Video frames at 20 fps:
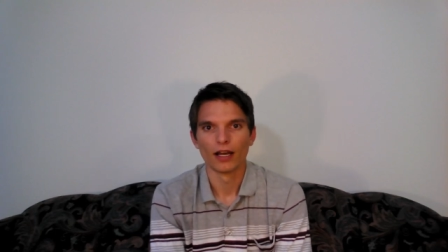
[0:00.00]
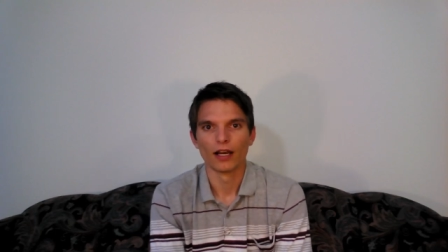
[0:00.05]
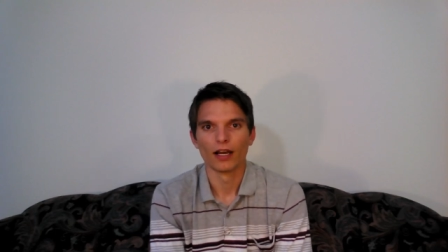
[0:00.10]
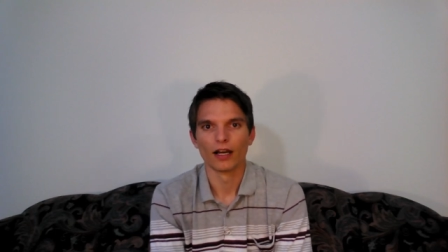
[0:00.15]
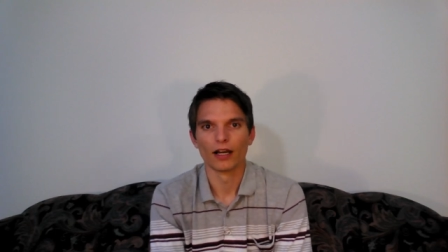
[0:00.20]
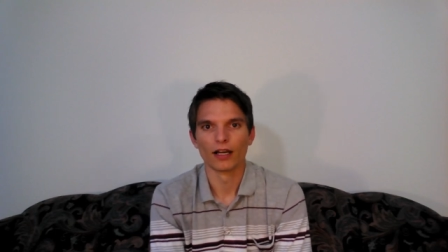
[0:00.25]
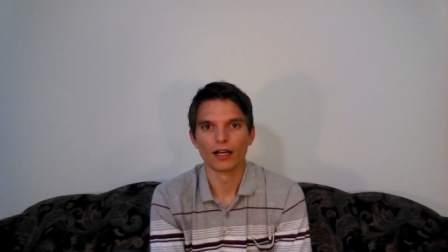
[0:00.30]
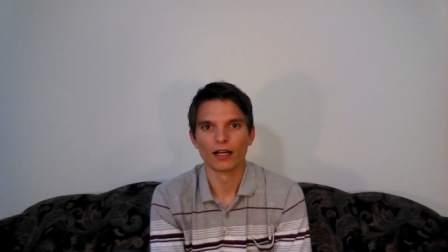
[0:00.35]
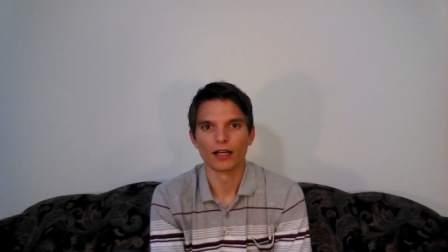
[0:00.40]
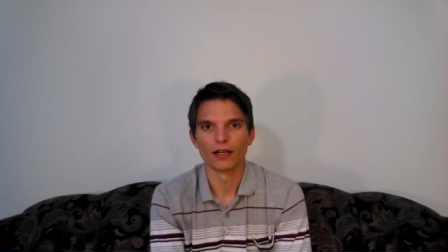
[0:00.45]

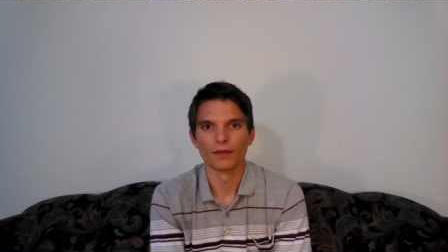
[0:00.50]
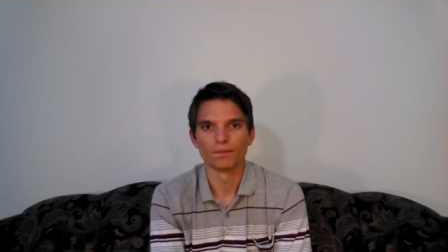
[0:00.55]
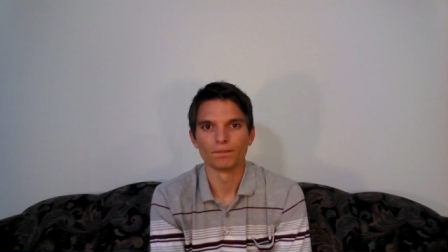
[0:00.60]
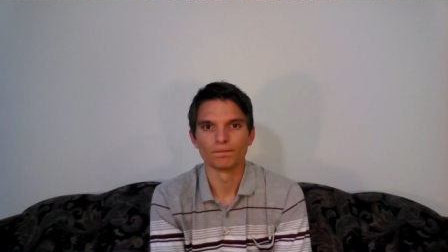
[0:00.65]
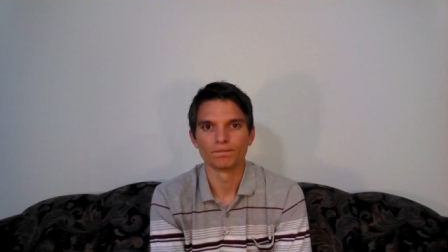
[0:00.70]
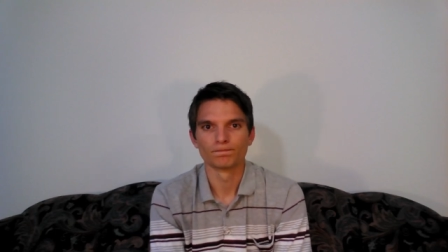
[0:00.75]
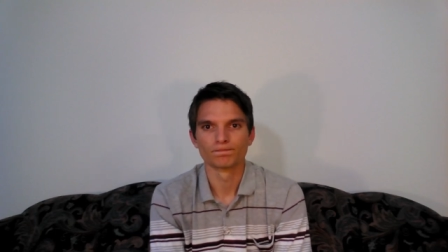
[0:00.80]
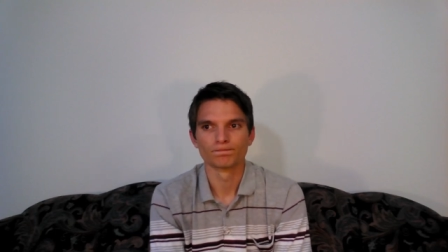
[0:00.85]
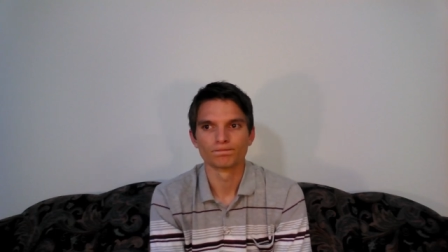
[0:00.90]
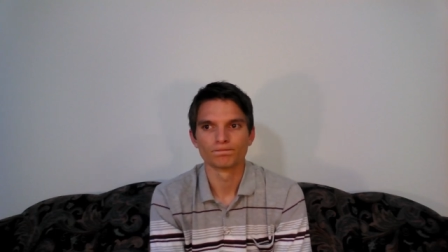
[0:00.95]

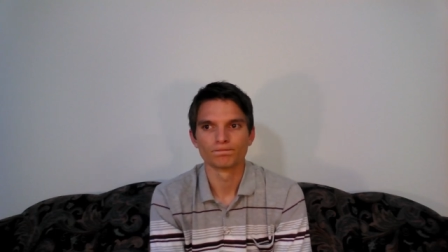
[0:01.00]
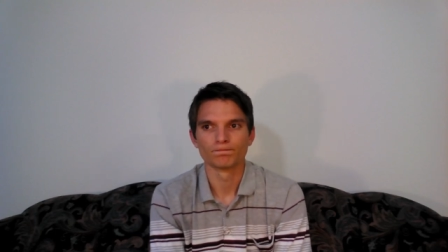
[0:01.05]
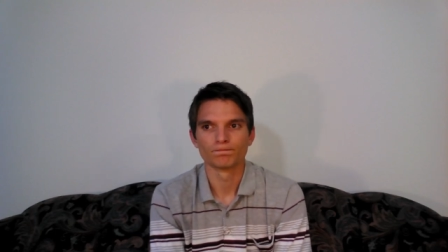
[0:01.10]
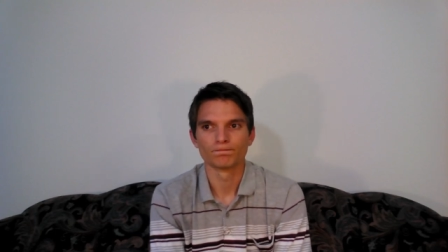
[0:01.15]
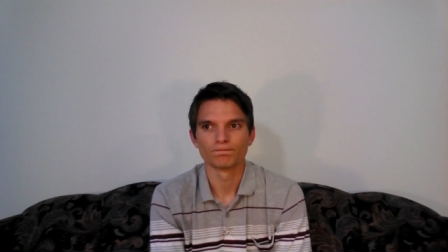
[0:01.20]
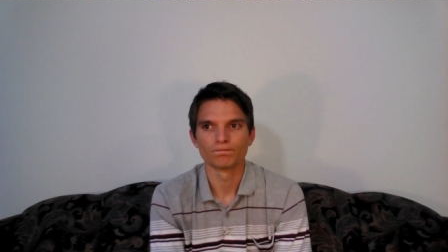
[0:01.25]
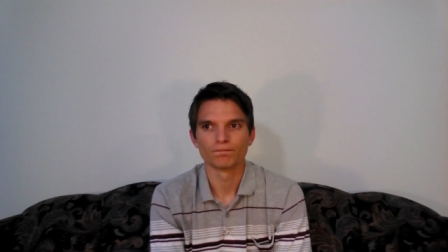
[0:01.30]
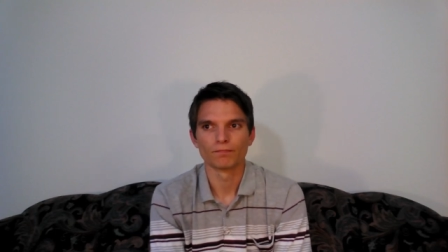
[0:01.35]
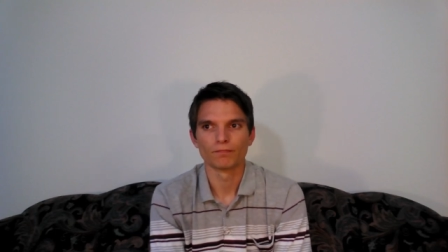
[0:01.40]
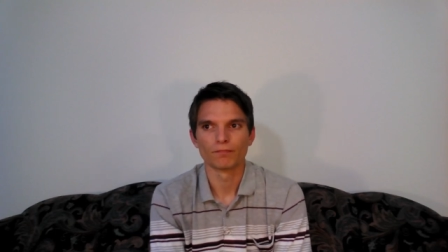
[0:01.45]
Um,
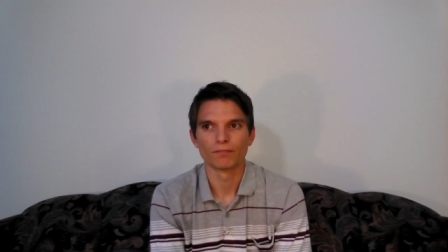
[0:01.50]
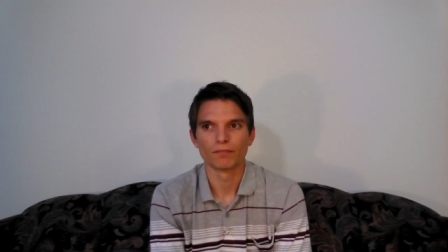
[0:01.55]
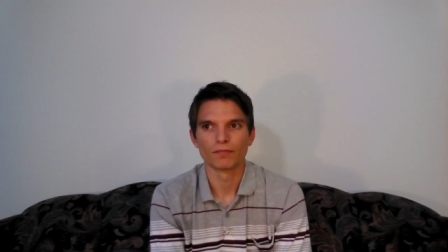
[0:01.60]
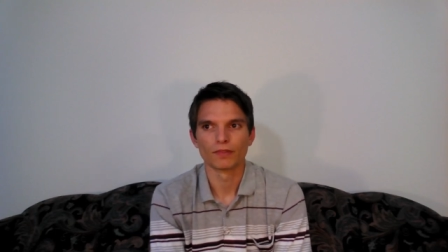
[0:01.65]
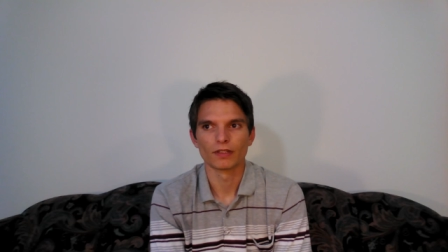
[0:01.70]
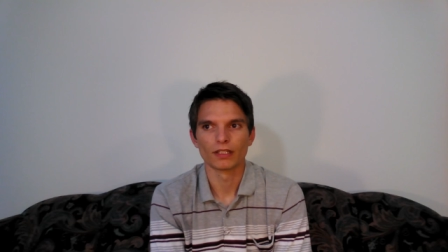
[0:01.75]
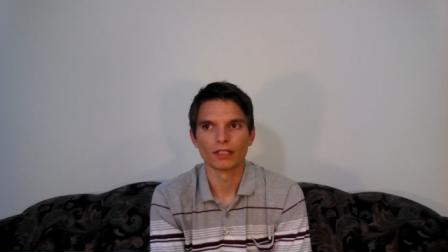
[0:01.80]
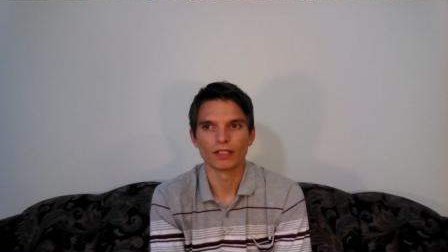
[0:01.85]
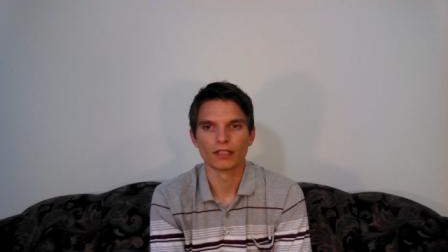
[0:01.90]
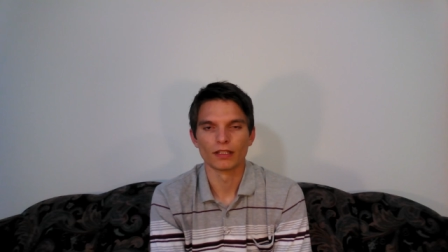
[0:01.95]

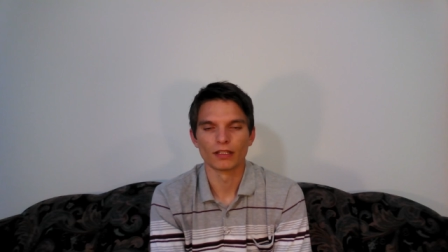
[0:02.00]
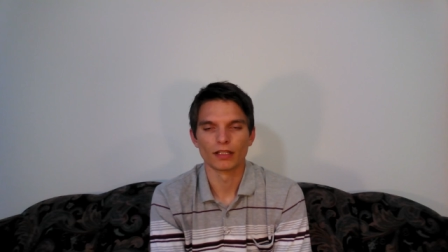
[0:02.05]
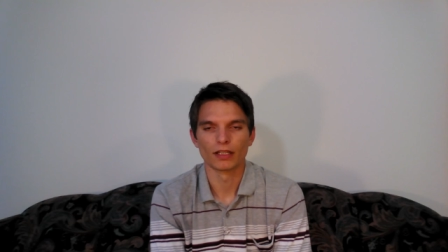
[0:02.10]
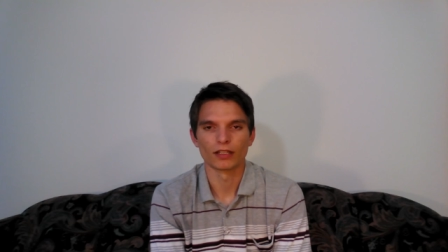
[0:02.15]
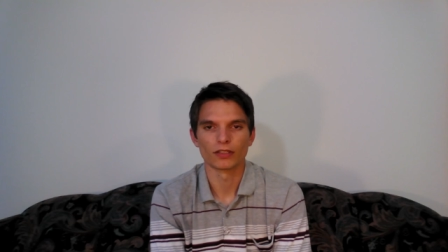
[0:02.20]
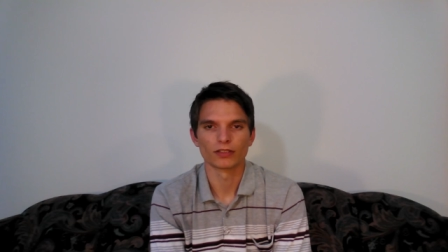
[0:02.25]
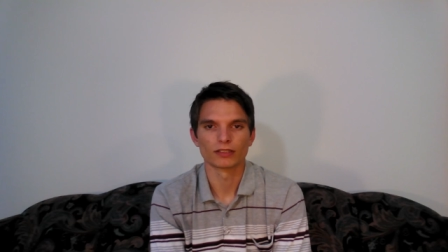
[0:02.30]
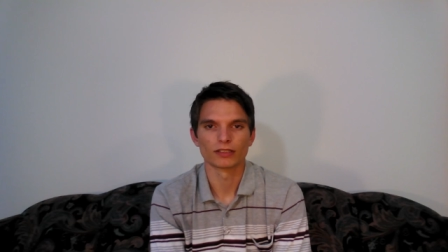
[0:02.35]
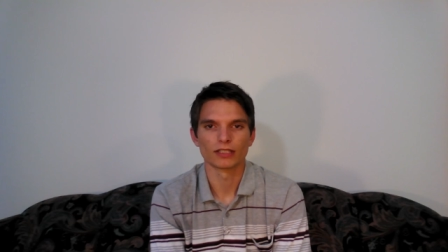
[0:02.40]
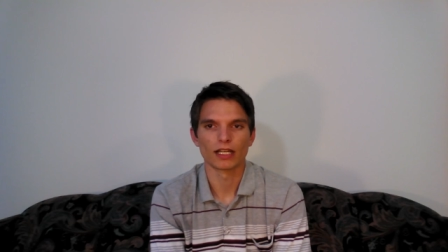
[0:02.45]
and
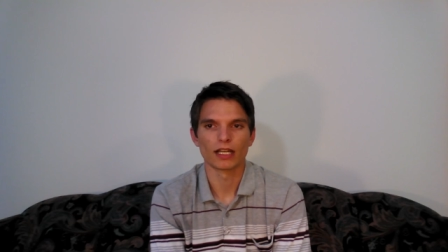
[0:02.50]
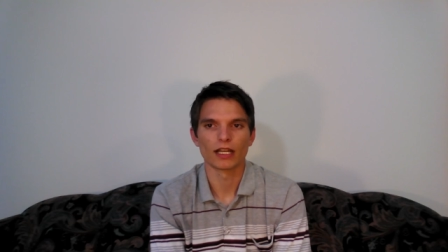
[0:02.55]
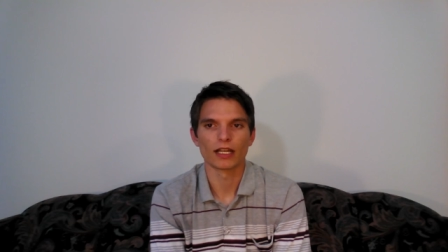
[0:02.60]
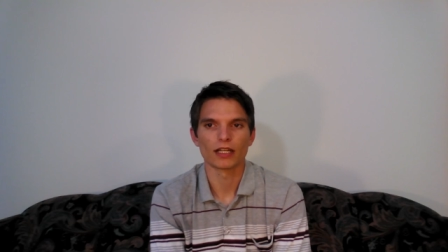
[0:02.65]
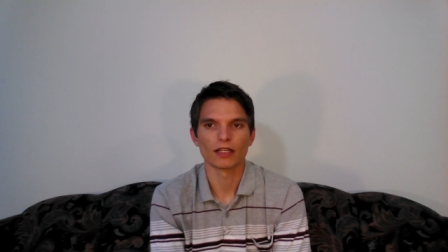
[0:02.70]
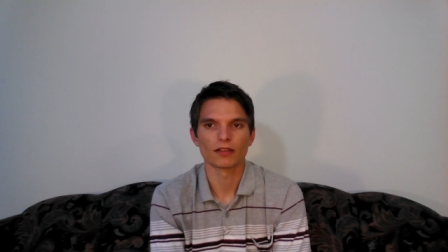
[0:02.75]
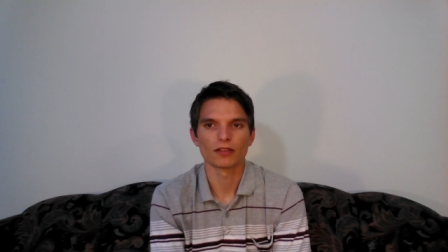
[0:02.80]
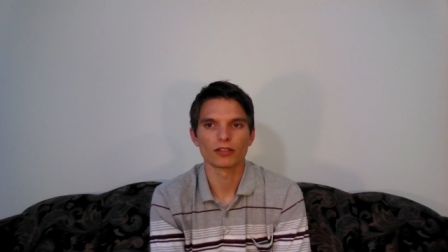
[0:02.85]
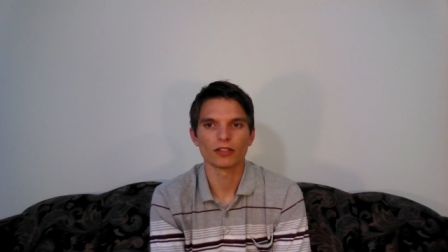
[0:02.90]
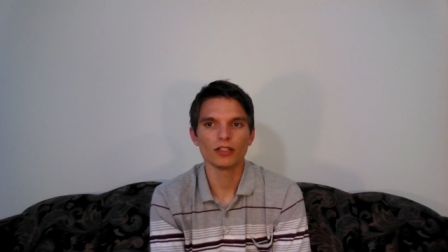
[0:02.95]
they'll
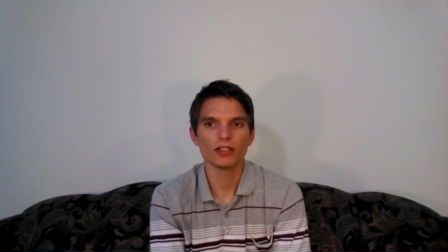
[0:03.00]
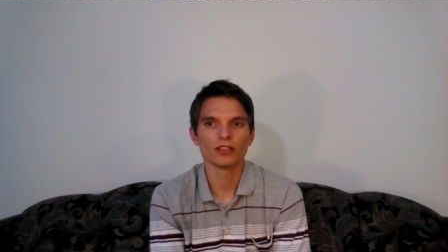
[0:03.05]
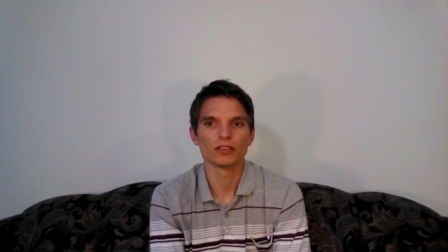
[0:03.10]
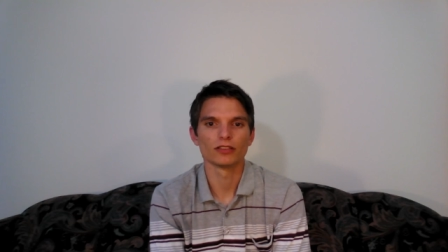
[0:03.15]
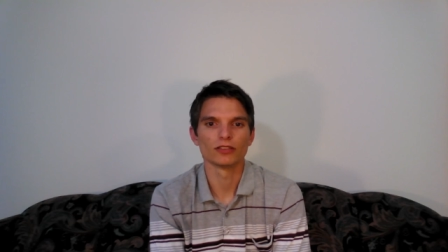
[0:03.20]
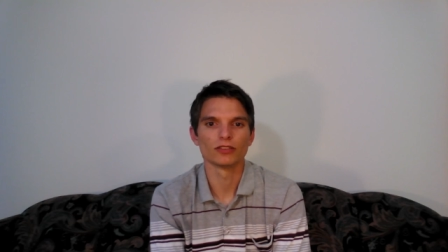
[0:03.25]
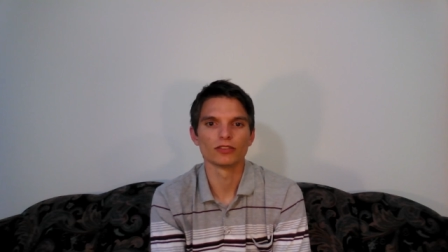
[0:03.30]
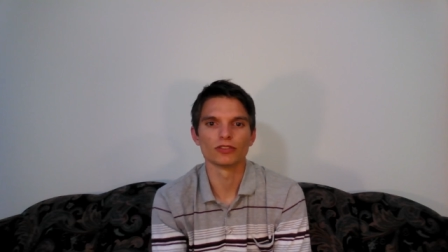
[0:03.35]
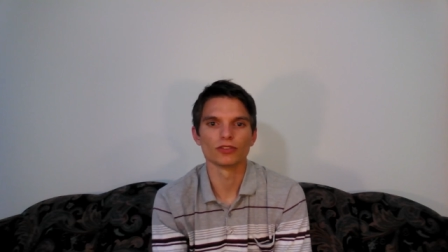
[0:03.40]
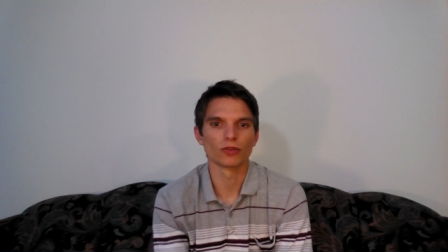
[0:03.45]
say,
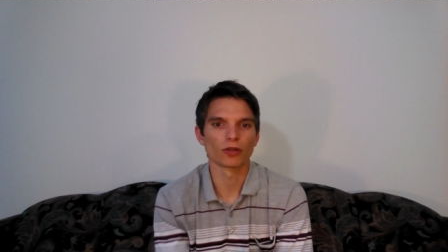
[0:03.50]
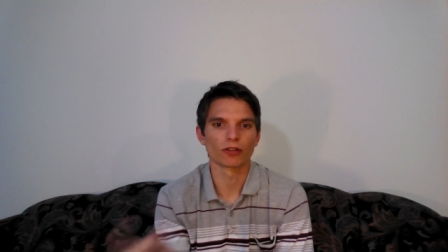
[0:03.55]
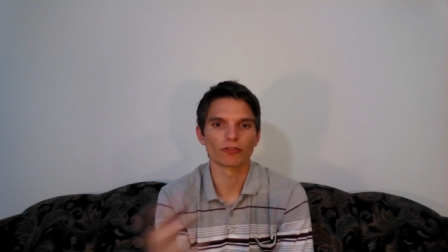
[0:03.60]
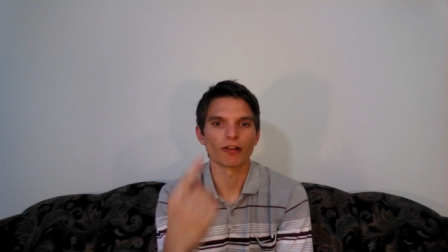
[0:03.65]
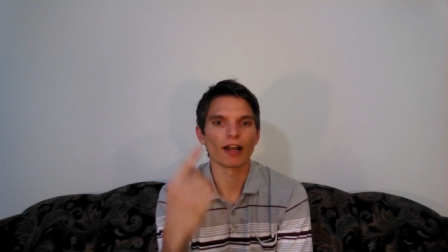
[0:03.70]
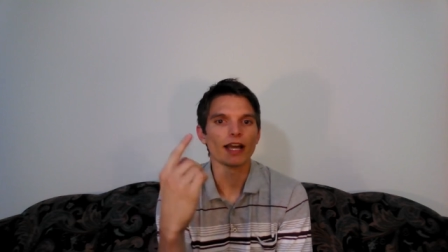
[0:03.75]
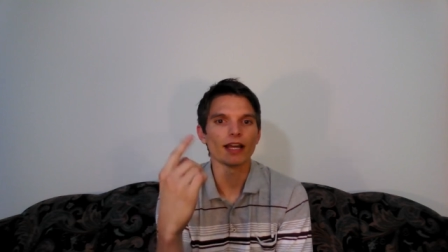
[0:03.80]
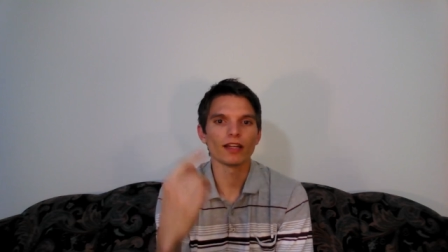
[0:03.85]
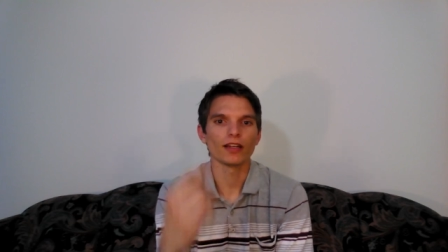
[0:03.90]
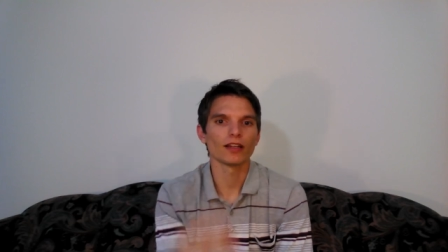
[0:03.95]
good, do you want to
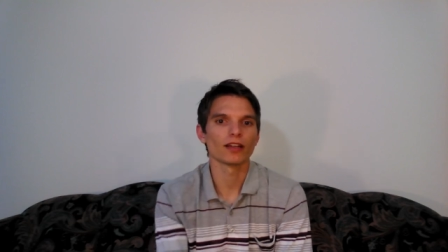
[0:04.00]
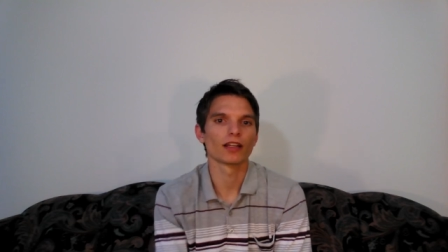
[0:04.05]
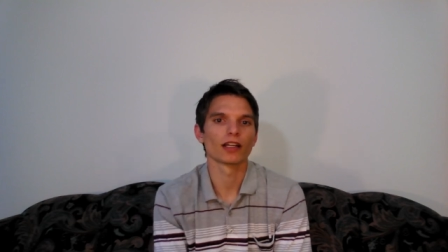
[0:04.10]
ride it?